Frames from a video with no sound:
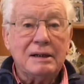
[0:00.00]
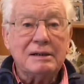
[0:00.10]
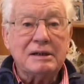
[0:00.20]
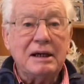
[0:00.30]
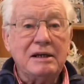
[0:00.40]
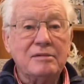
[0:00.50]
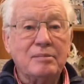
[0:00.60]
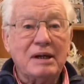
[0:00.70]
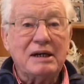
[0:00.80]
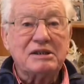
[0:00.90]
a day of
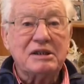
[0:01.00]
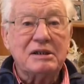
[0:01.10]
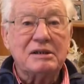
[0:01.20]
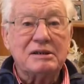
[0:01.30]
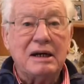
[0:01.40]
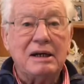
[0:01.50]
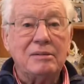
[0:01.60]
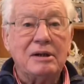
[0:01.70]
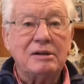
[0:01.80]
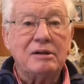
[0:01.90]
blessing, a day
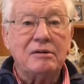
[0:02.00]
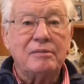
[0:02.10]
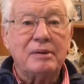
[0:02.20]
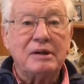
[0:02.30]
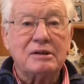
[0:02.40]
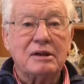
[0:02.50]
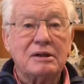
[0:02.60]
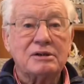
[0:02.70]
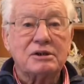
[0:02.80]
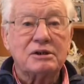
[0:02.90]
when you have been
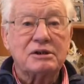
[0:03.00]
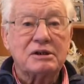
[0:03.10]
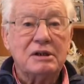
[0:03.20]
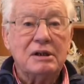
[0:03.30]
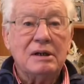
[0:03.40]
conscious